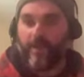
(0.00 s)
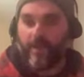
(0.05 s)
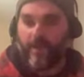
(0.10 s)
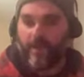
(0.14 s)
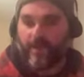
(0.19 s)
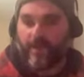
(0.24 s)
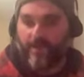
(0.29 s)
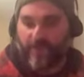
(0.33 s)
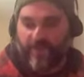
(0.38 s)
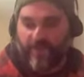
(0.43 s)

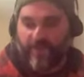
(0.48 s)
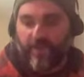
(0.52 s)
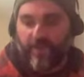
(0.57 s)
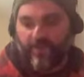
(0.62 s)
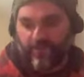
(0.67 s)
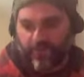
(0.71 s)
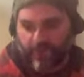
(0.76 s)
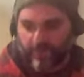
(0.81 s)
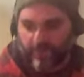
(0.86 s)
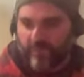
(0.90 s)
I
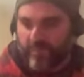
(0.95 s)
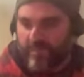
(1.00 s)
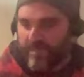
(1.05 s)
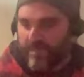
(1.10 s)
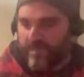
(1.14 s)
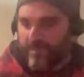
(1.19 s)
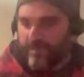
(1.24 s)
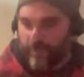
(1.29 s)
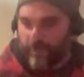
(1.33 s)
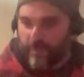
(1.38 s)
think this is
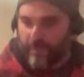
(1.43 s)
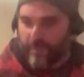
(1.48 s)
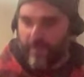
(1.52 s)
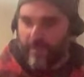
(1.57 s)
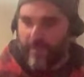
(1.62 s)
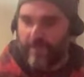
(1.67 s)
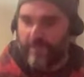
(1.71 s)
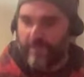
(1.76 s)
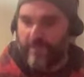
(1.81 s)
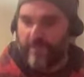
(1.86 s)
really important
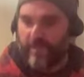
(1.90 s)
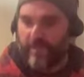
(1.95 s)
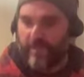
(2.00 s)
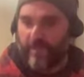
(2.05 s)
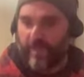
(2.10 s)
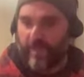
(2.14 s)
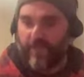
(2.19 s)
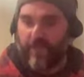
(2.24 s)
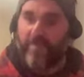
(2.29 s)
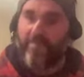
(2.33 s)
because
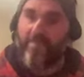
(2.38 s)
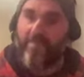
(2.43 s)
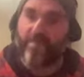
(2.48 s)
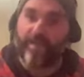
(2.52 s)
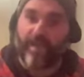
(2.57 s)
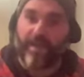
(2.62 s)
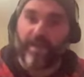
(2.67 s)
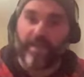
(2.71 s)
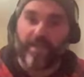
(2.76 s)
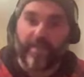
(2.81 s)
at the end of
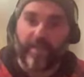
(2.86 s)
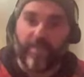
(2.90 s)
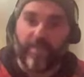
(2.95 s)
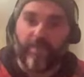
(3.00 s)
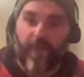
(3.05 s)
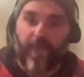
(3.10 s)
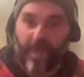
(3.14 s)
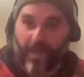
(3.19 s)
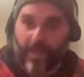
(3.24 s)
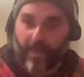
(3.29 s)
the day, it's
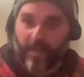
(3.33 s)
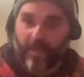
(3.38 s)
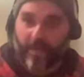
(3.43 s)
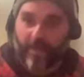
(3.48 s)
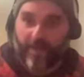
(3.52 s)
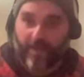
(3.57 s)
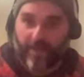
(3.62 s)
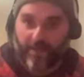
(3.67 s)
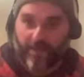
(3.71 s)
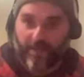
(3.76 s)
about
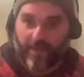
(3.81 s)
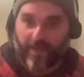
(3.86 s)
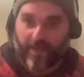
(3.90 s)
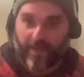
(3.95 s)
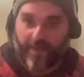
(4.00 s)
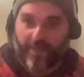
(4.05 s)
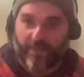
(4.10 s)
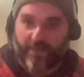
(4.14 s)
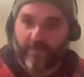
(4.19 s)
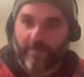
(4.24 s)
my
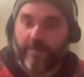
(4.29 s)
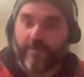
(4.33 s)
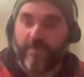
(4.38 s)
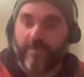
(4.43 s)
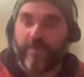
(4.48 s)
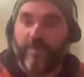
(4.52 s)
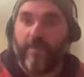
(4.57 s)
education.